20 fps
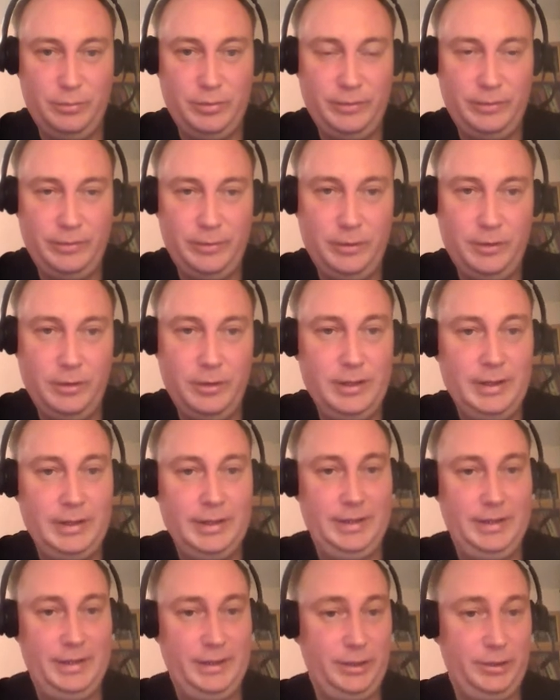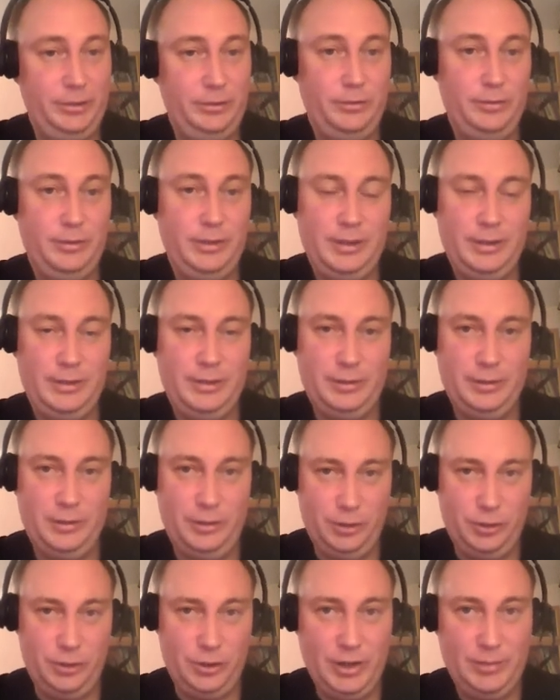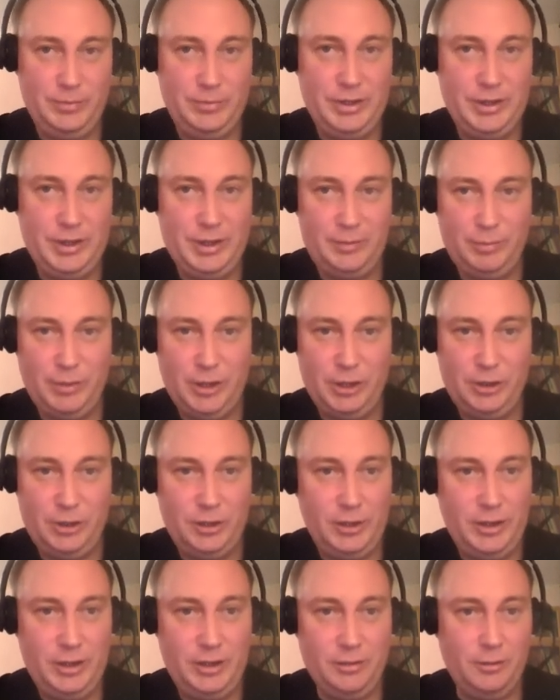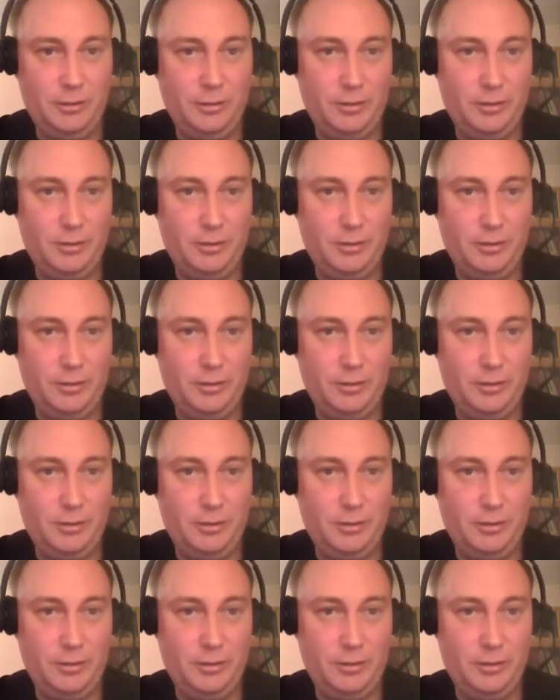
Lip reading: you prefer? Do you need glibc especially,